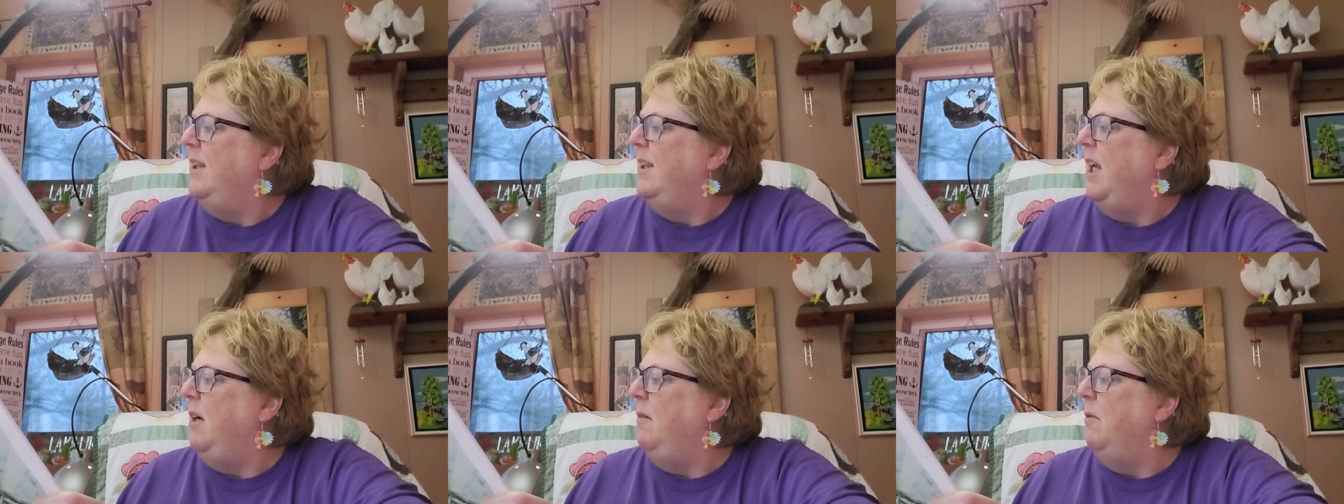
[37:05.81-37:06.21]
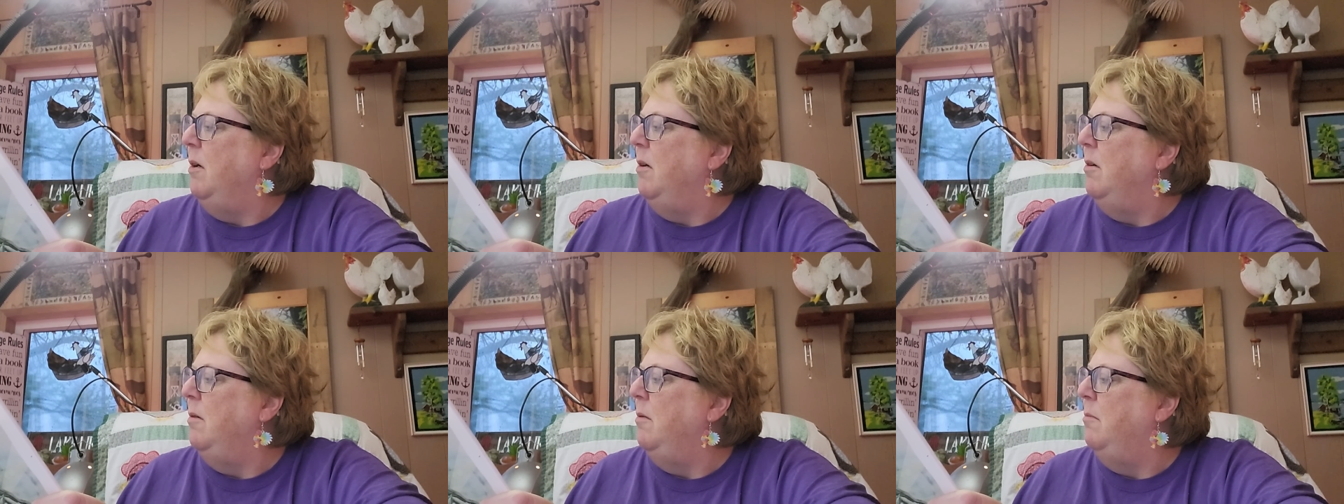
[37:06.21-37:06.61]
They
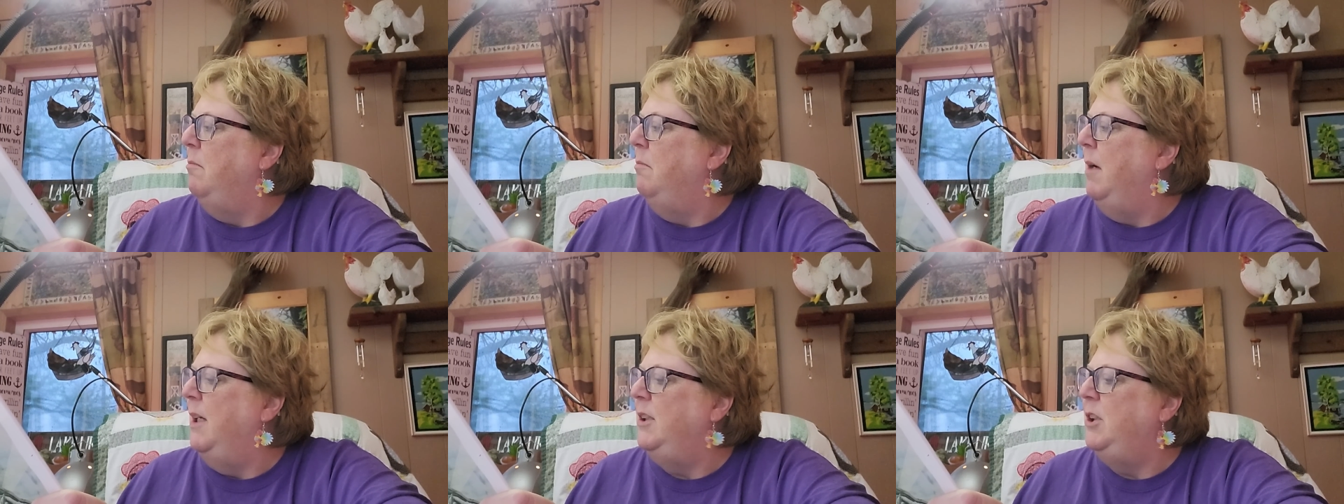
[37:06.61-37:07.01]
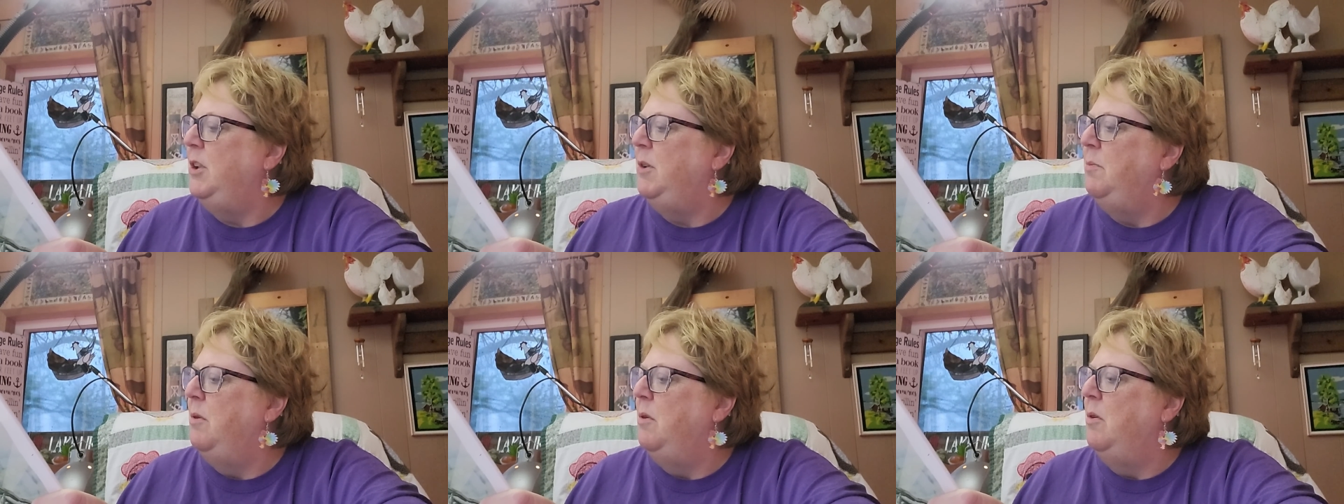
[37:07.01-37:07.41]
were
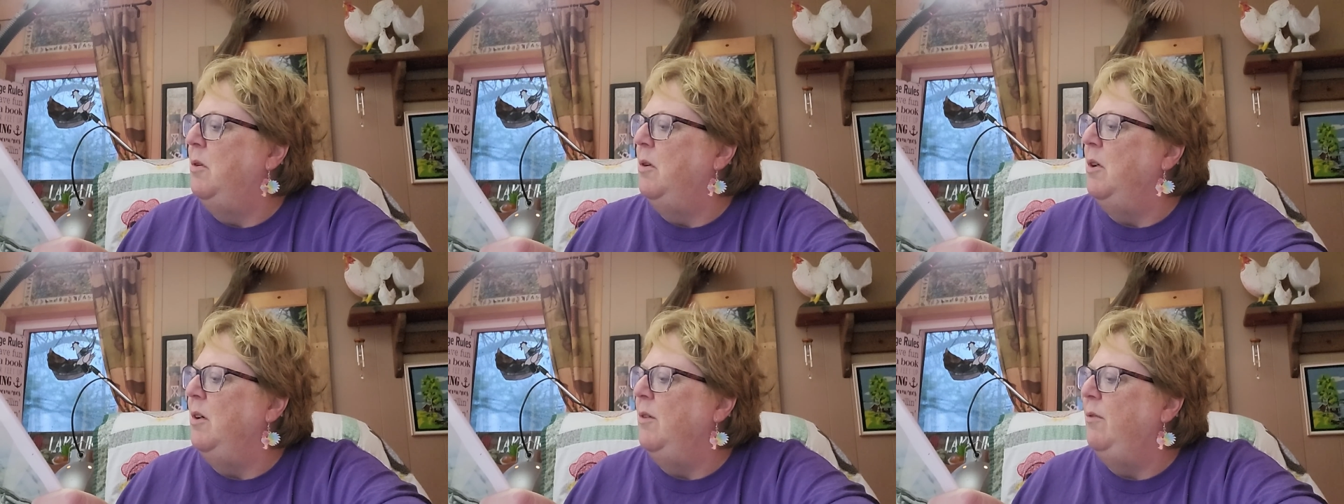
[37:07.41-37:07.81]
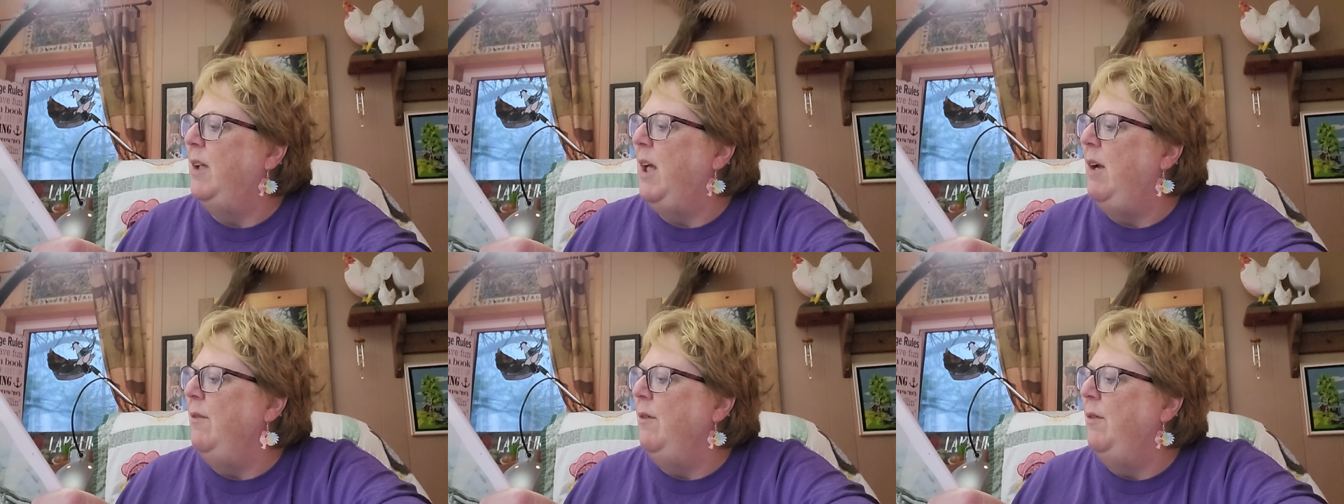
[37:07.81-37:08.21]
much more
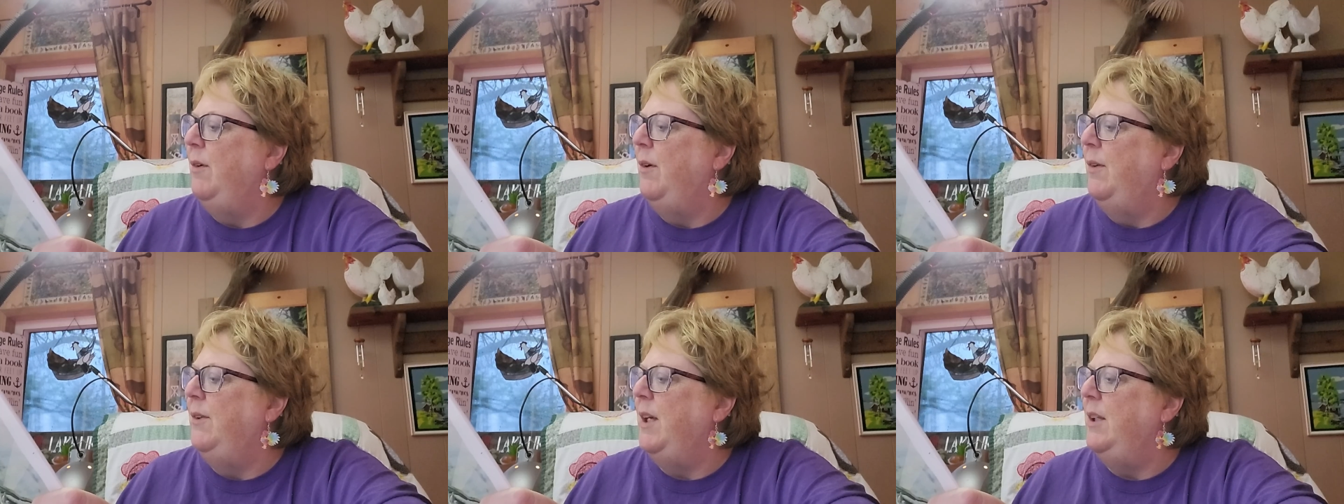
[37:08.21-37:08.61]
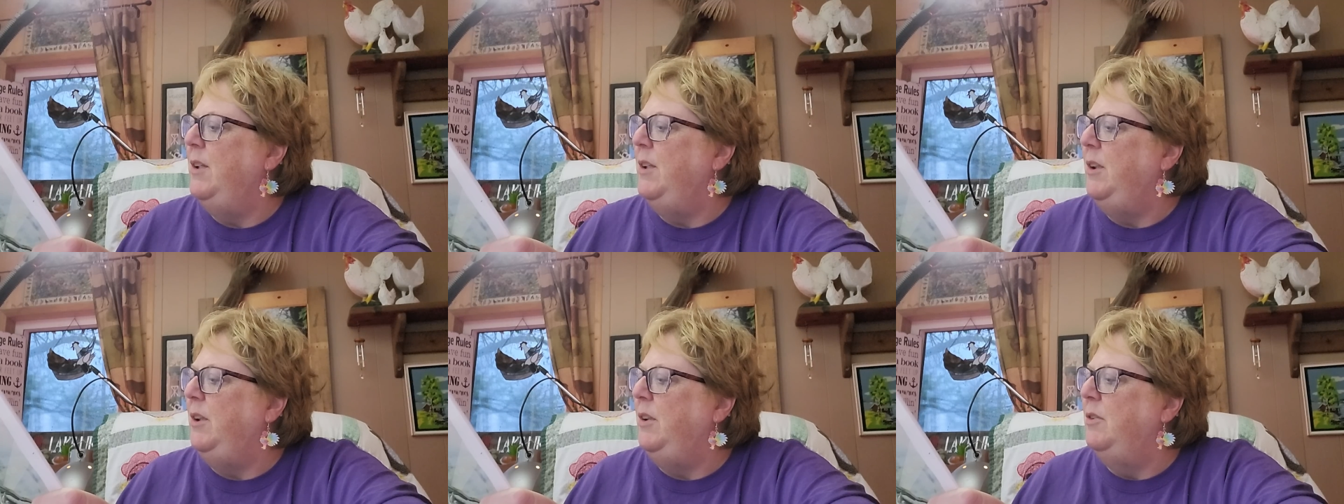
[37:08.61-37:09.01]
flavorful than
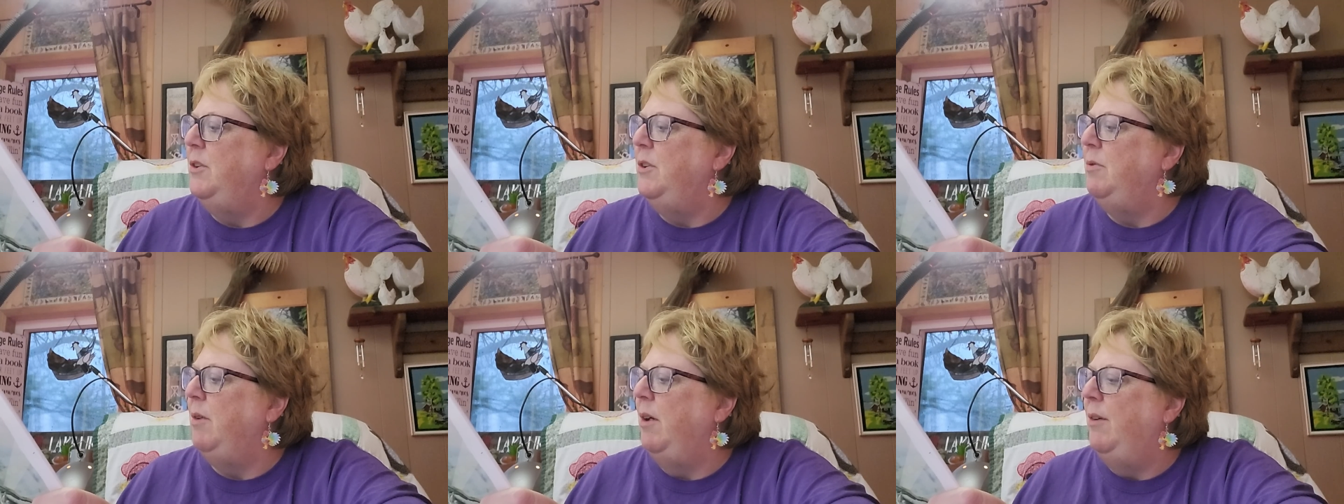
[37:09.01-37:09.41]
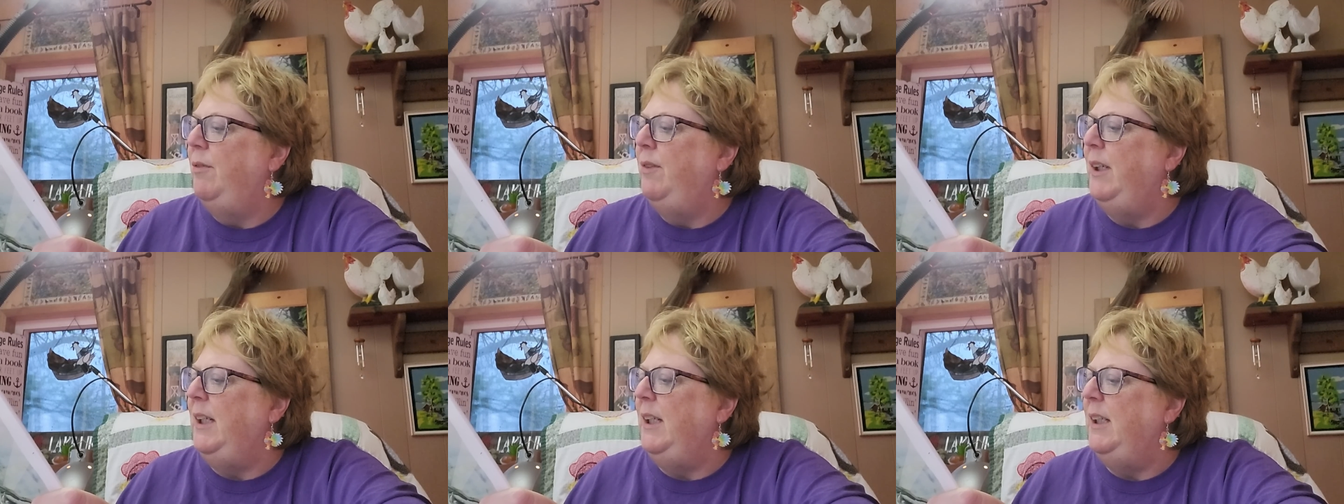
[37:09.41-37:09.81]
the usual
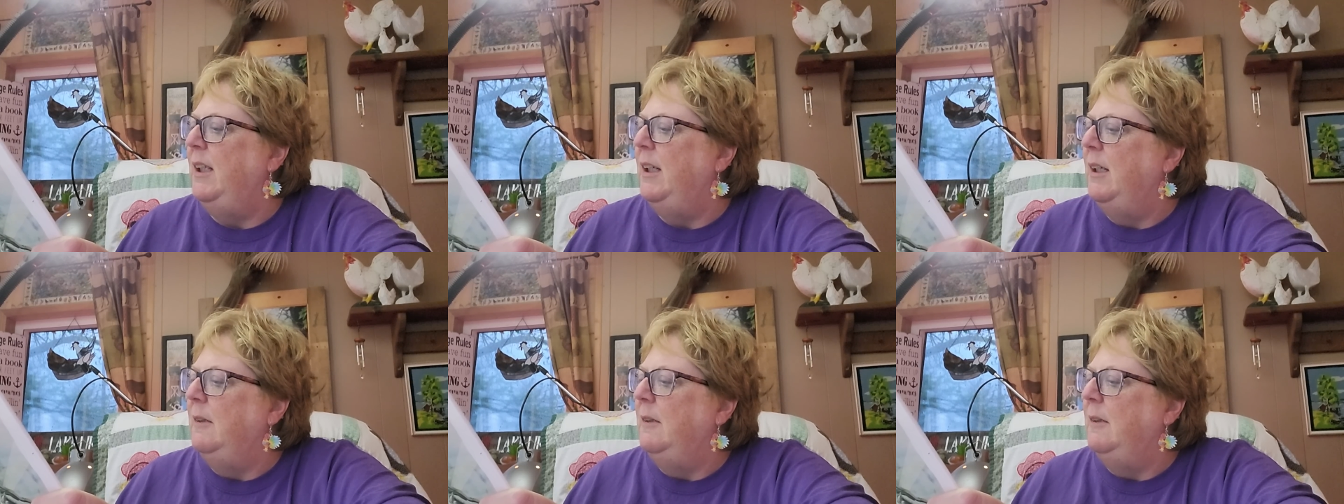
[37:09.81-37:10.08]
feed.